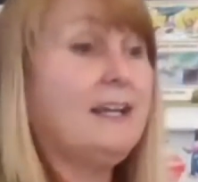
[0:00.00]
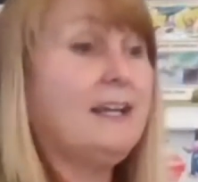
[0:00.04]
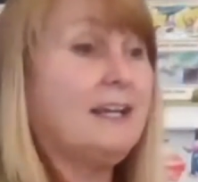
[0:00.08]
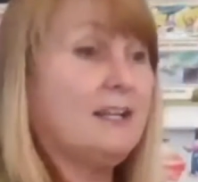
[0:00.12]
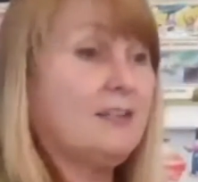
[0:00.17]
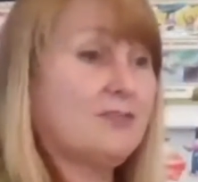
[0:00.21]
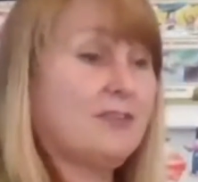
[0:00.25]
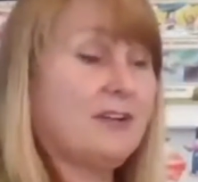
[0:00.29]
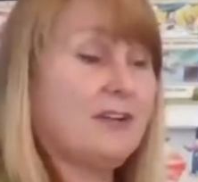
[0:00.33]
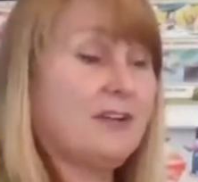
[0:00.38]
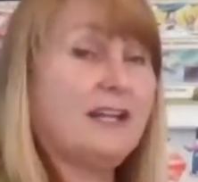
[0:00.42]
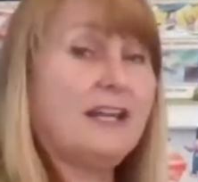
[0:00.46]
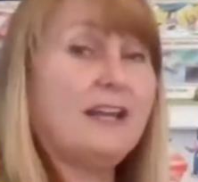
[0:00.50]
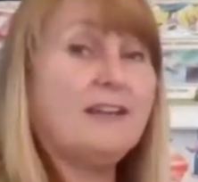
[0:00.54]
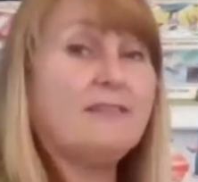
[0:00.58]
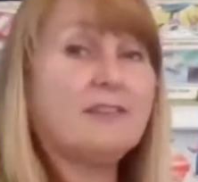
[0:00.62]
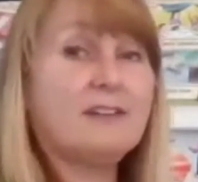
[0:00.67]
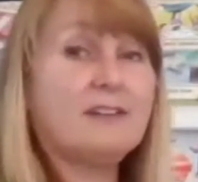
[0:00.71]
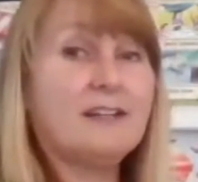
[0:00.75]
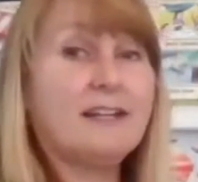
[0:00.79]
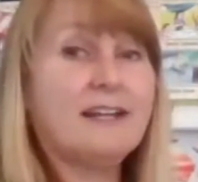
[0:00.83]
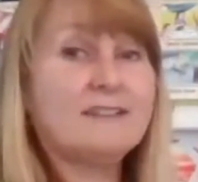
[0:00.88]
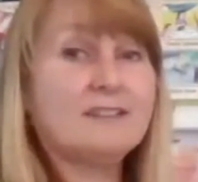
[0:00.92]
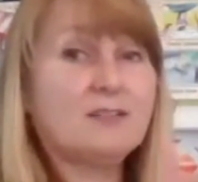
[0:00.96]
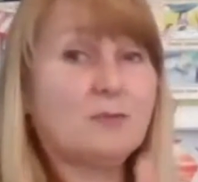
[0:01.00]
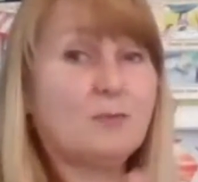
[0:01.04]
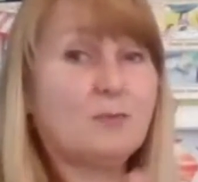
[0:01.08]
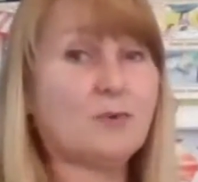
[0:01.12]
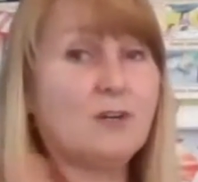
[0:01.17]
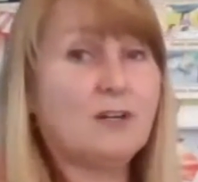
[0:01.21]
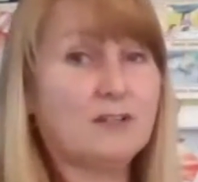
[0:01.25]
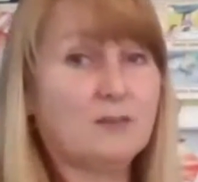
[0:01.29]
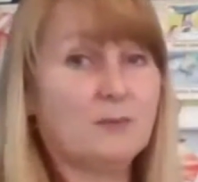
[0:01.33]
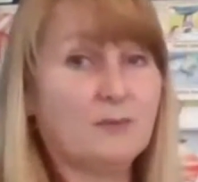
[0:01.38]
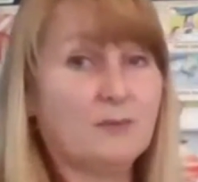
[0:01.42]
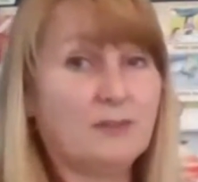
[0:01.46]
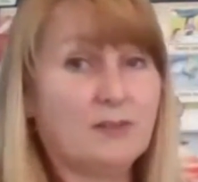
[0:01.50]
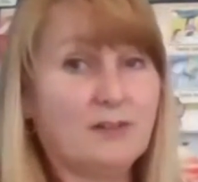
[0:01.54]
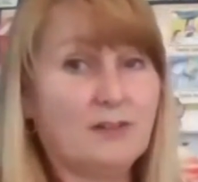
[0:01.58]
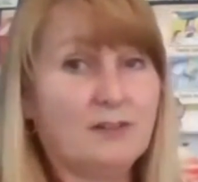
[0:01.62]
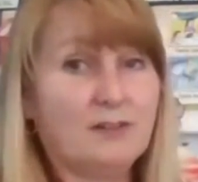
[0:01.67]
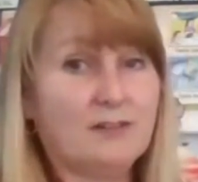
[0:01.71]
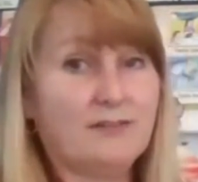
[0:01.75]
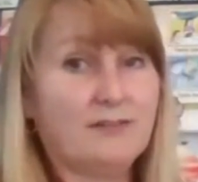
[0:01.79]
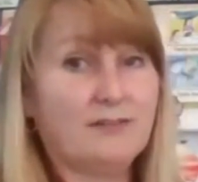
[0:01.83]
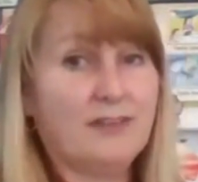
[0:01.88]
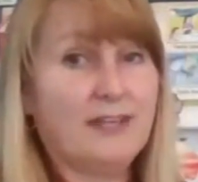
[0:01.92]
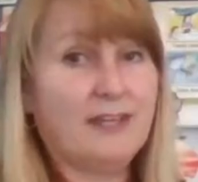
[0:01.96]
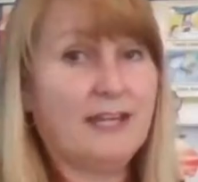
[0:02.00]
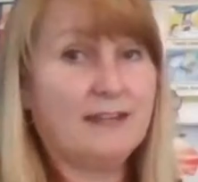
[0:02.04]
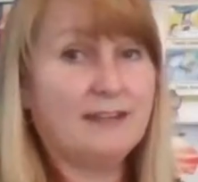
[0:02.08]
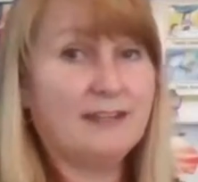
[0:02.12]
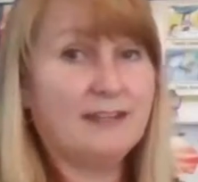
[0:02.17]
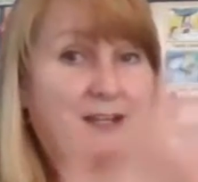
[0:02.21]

and try to have a glass of water with all of that.